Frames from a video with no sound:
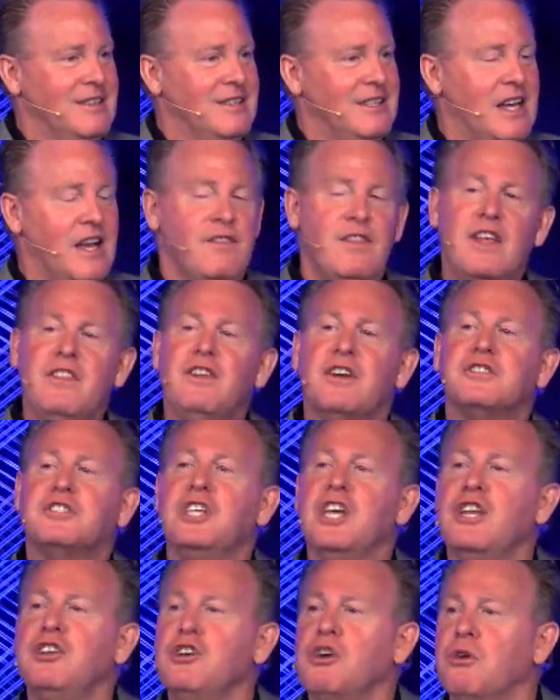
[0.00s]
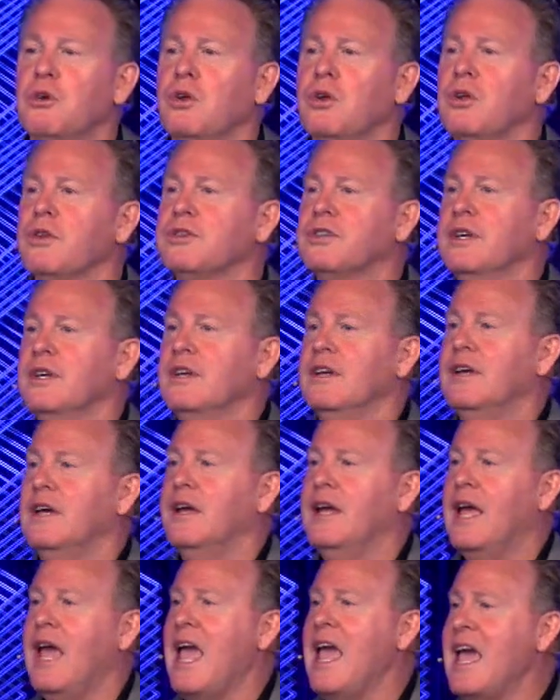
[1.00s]
And then their 10-year-old
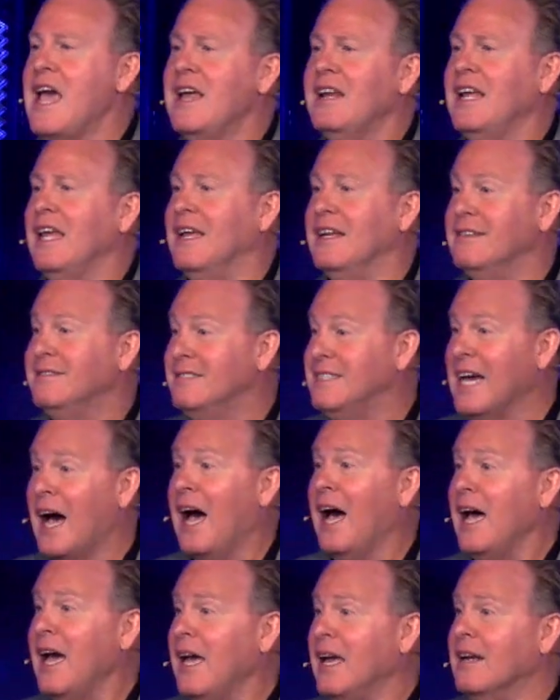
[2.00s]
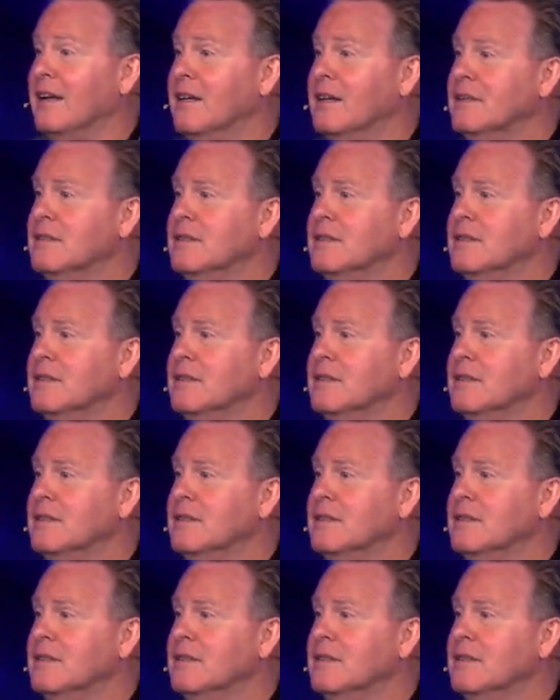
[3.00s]
Annie died.